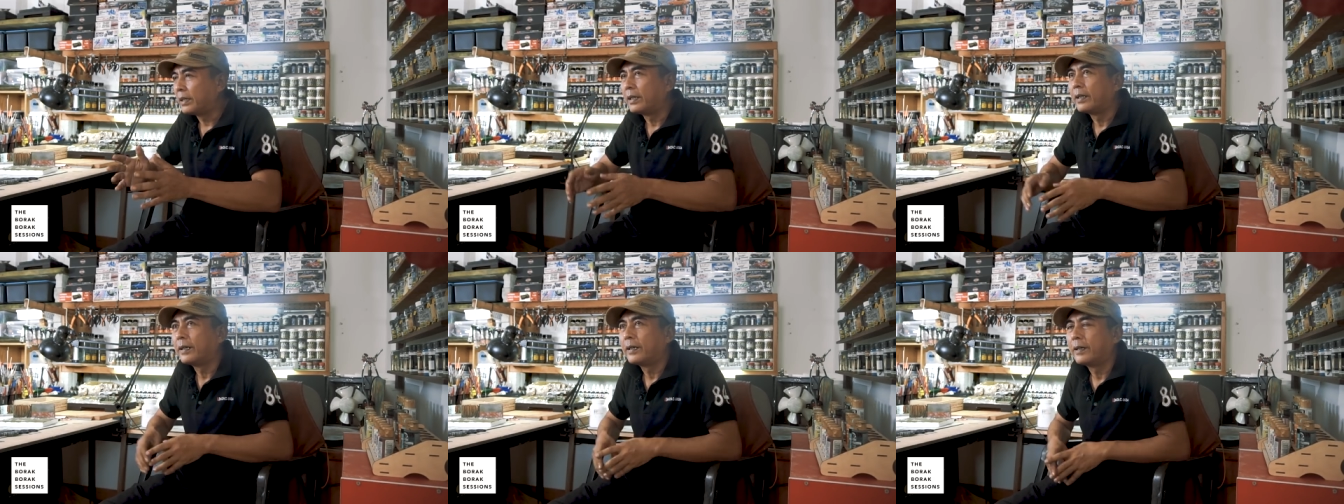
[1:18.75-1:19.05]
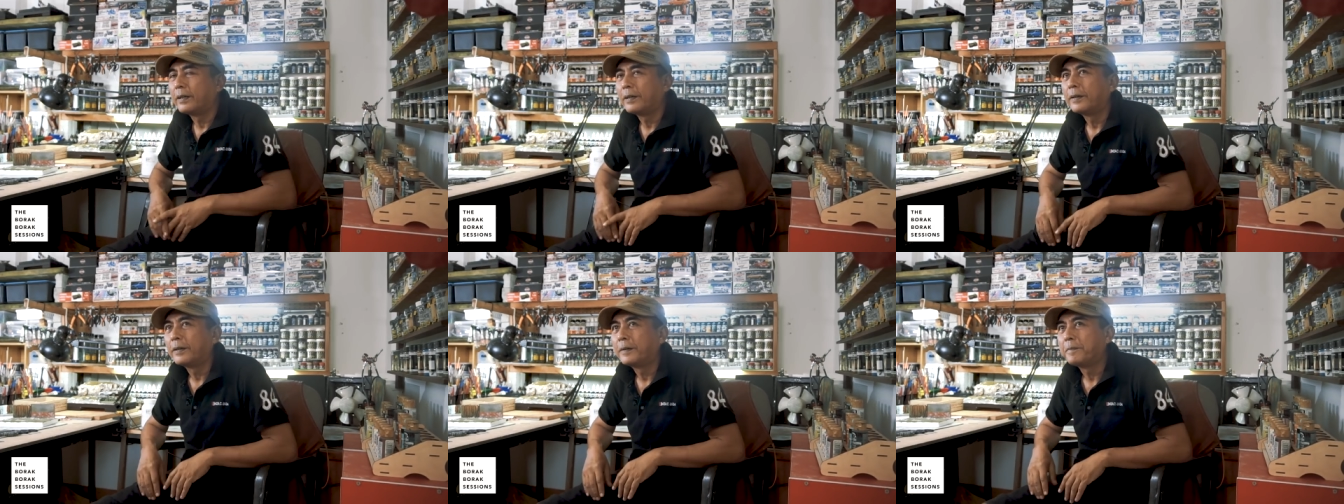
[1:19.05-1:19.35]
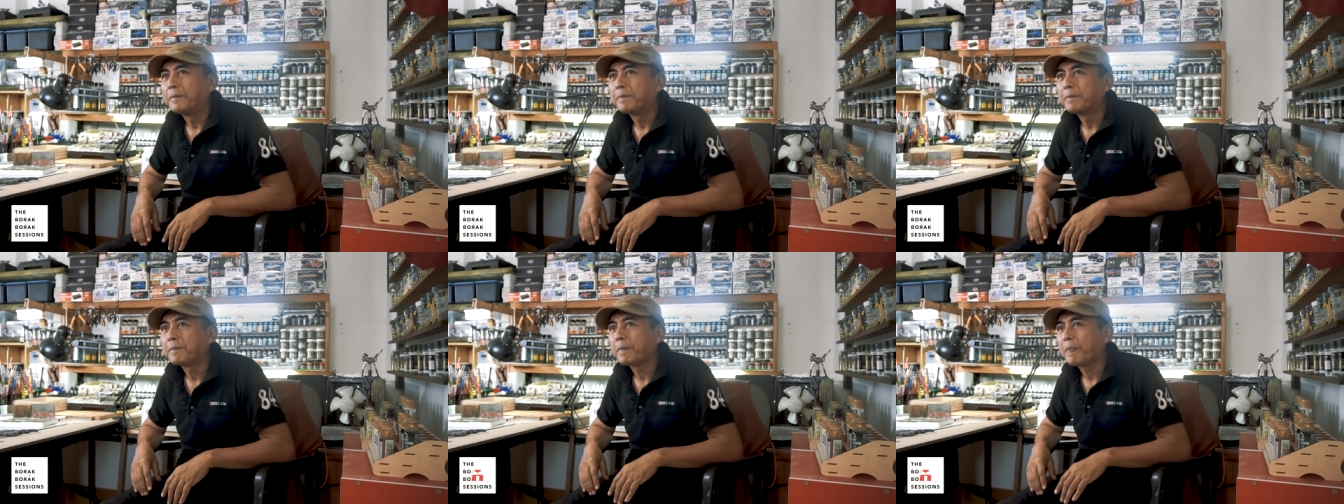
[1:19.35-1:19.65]
a
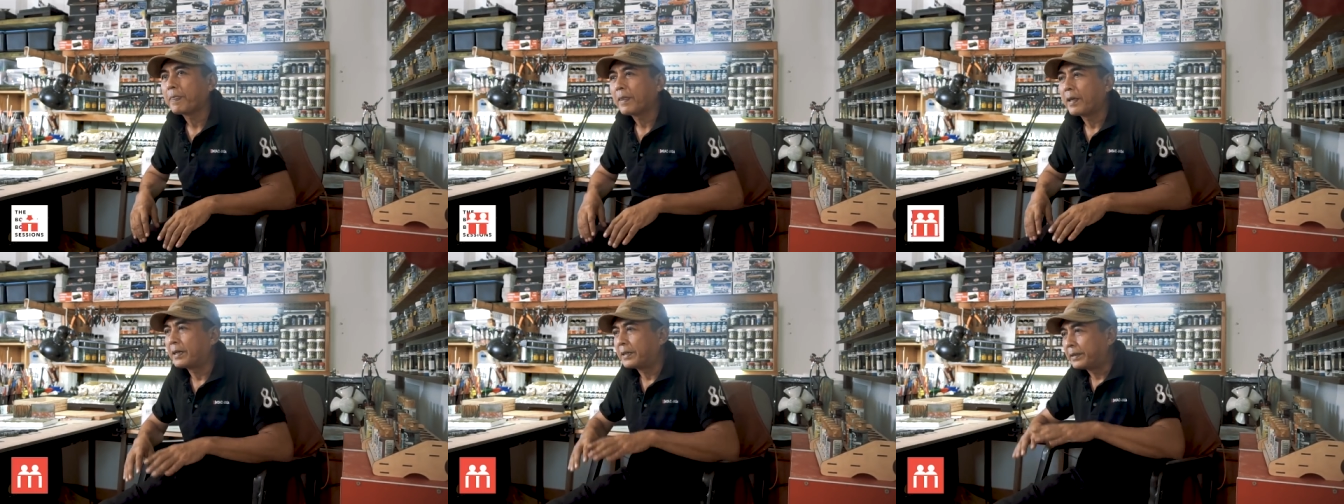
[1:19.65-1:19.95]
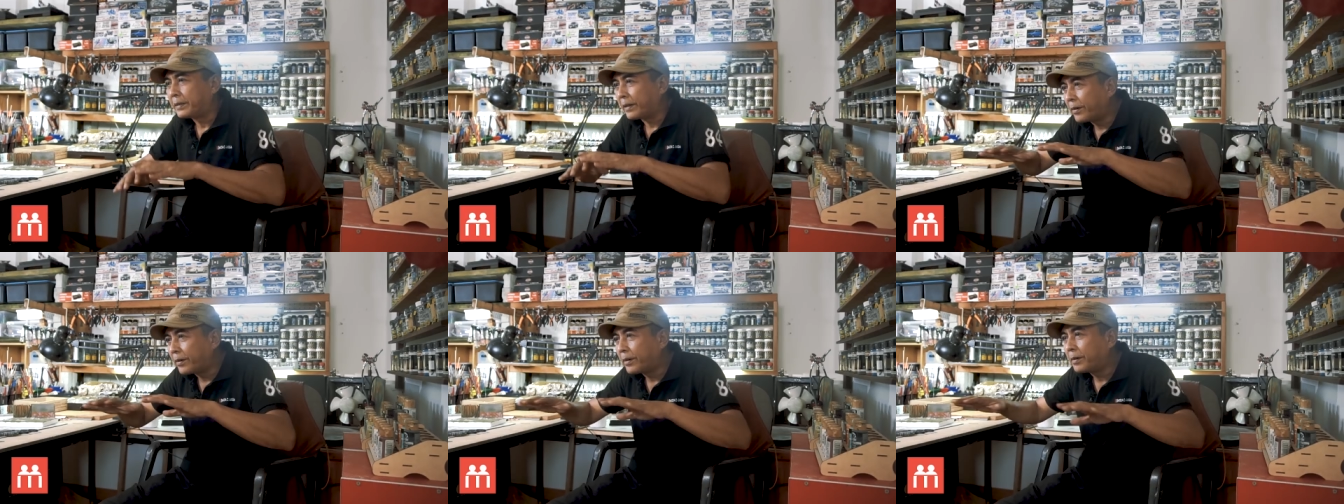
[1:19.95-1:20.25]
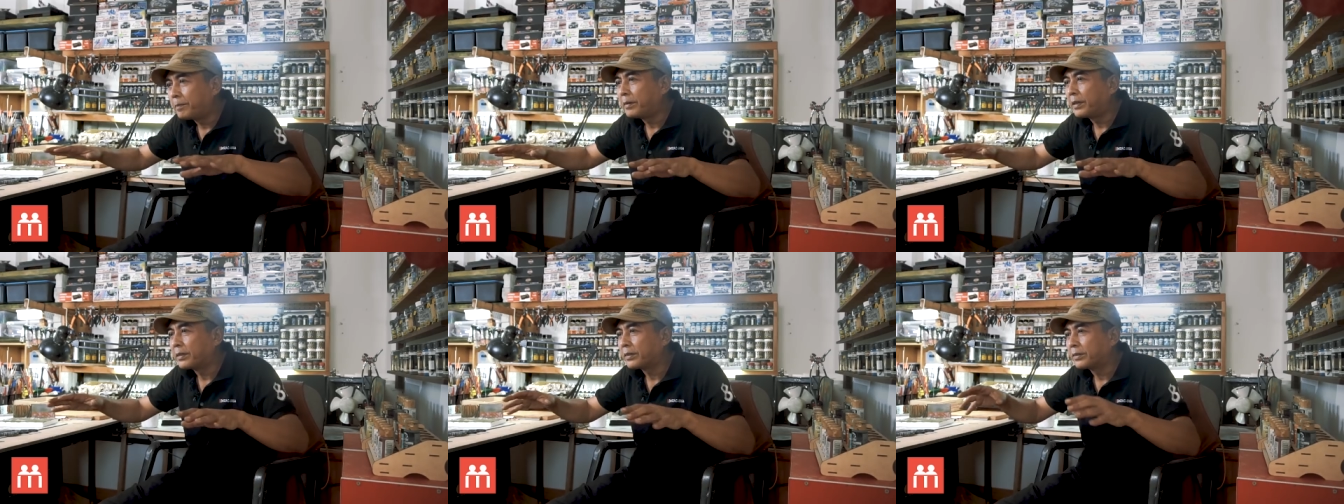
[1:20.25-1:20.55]

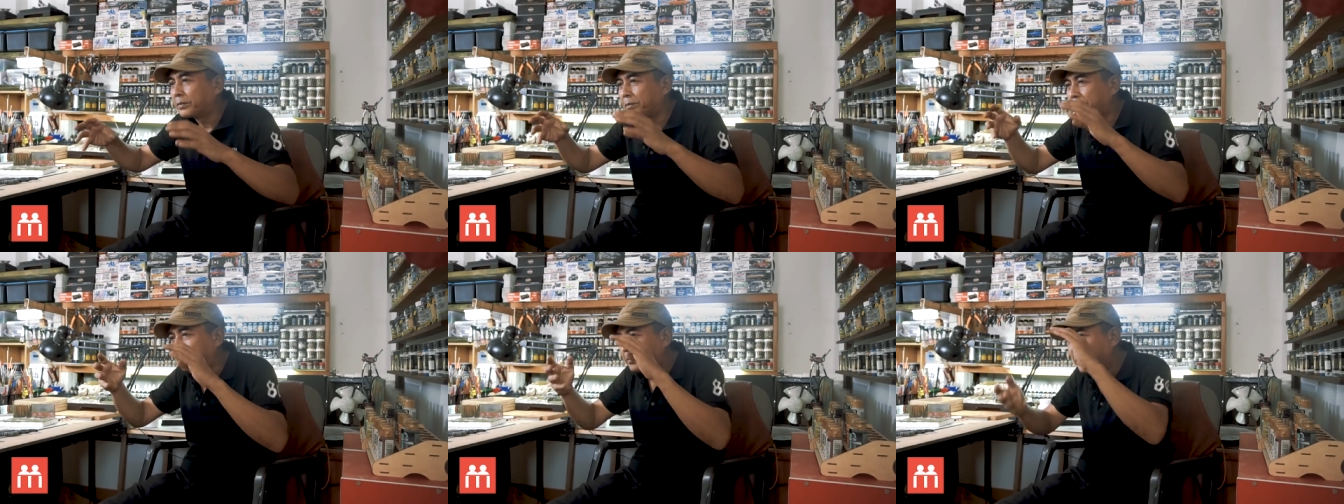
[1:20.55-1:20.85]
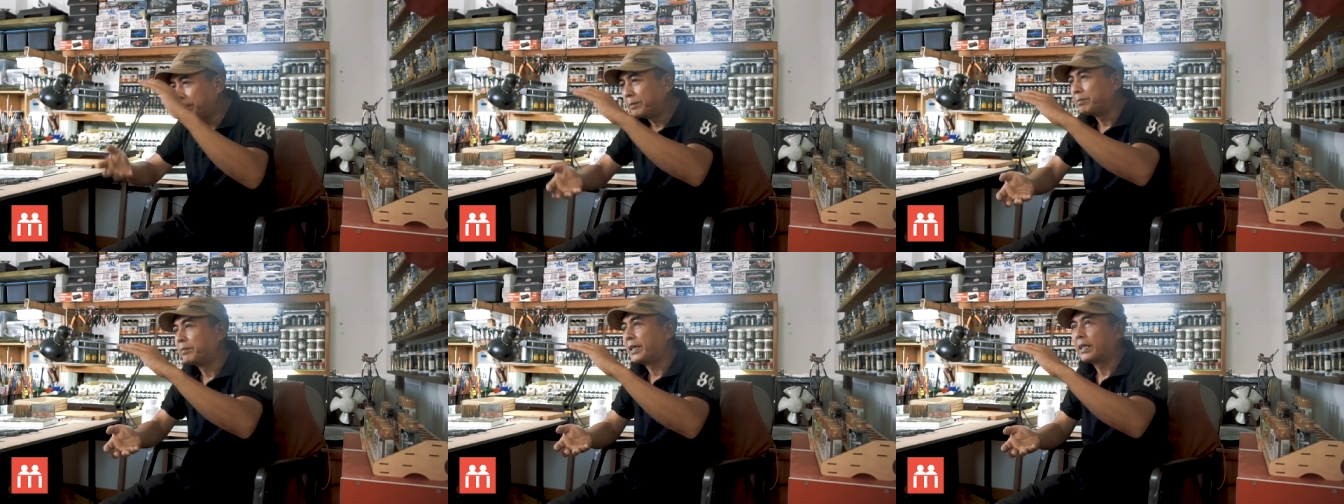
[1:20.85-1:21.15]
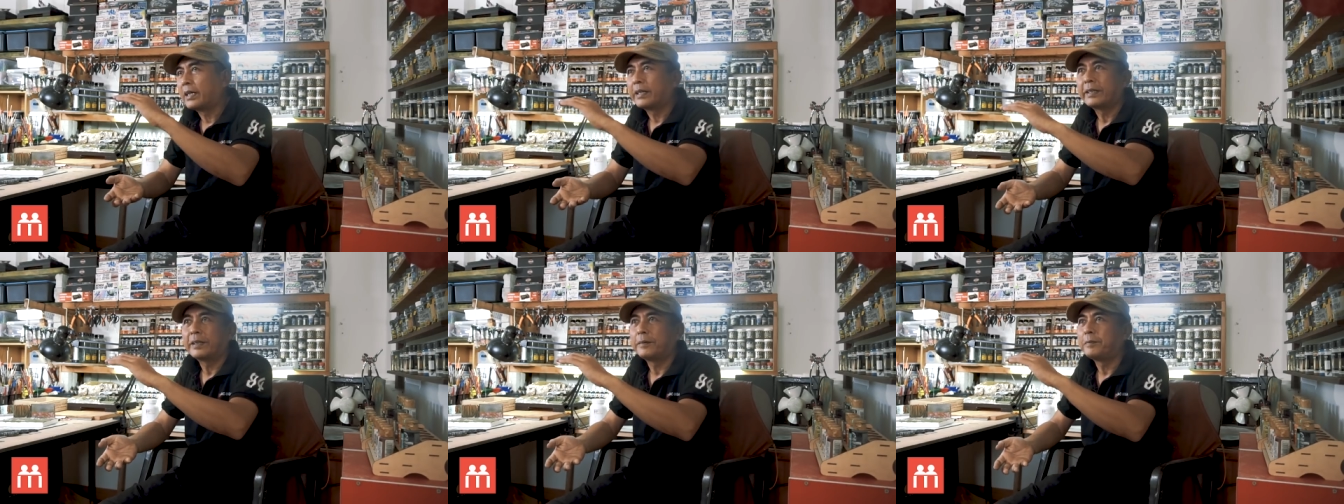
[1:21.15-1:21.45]
diorama to fit my
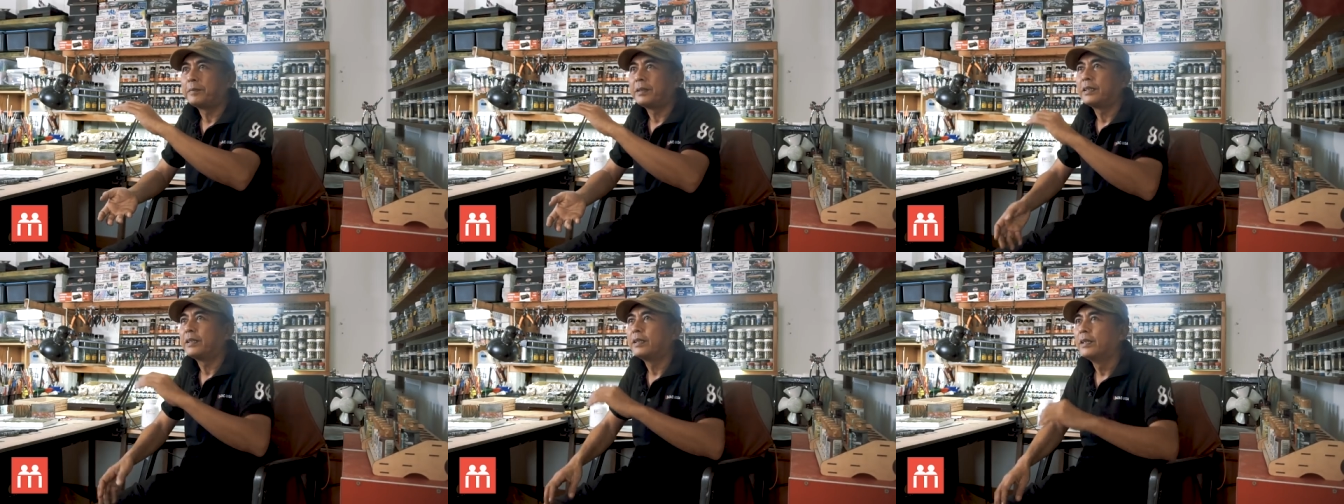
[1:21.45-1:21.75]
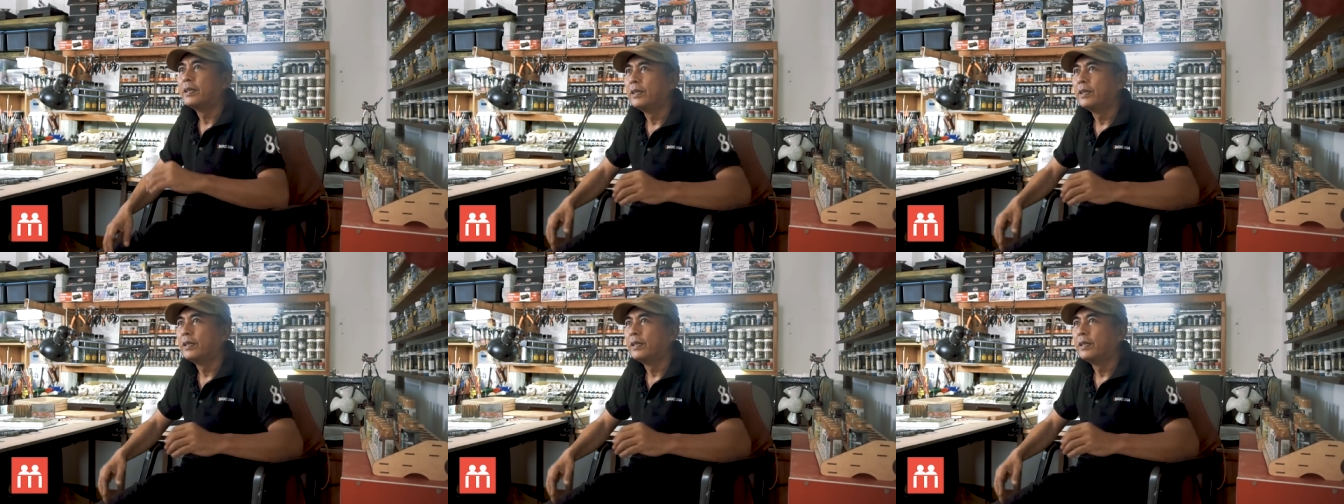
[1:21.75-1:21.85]
Gundam in.